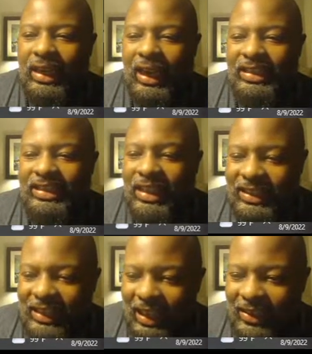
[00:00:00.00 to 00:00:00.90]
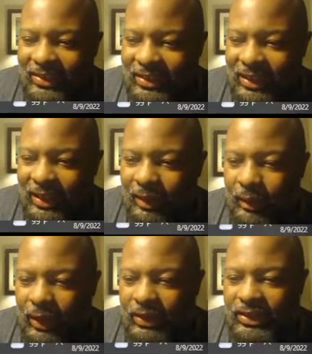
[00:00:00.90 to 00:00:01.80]
checked it out, and we're
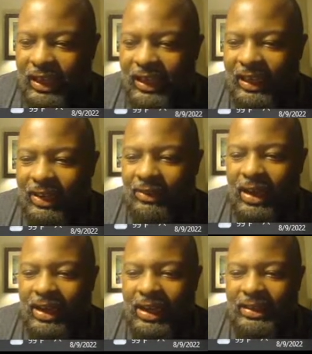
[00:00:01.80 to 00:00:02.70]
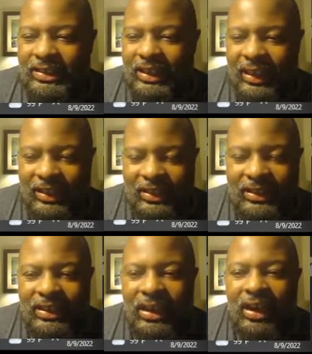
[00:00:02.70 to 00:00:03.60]
gonna check it out right now together.
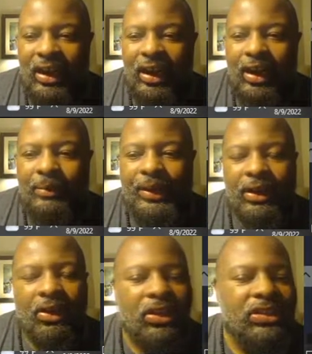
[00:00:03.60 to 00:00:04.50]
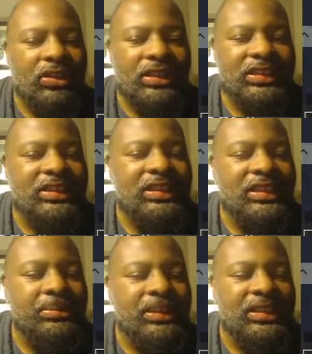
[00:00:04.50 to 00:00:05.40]
And also, this leads
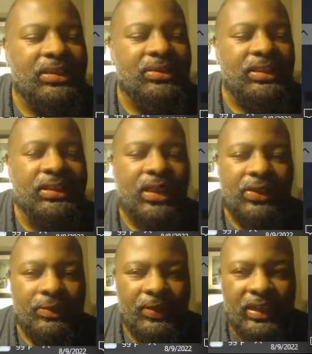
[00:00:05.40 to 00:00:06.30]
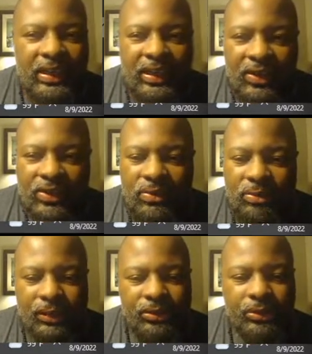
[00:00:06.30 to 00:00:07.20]
me into another video,
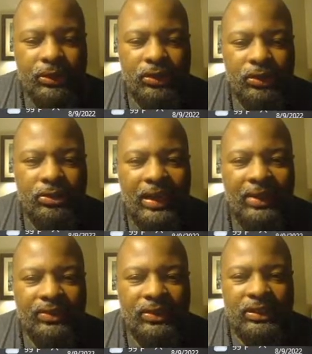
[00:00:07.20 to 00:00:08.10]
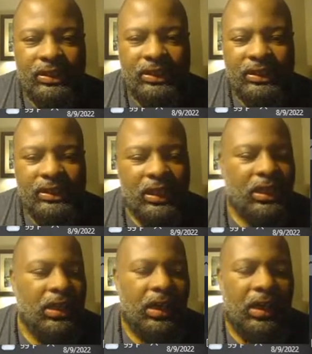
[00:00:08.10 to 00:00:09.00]
which we'll do after this.
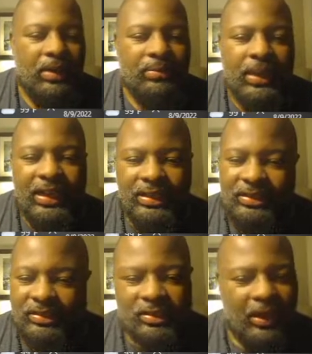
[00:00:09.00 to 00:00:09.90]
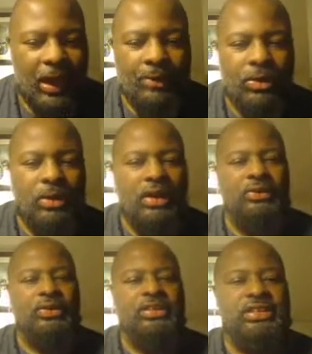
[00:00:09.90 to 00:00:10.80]
I won't
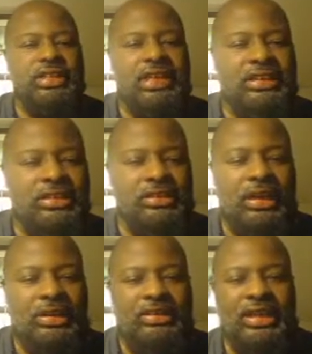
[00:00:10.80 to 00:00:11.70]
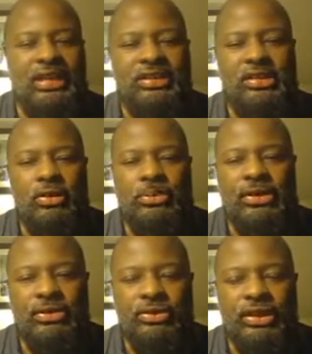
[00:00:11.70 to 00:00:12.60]
cover it today. It's a little outside of the scope of
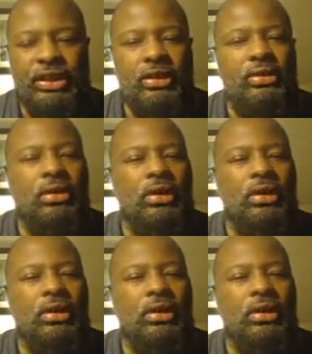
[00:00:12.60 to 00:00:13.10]
this video,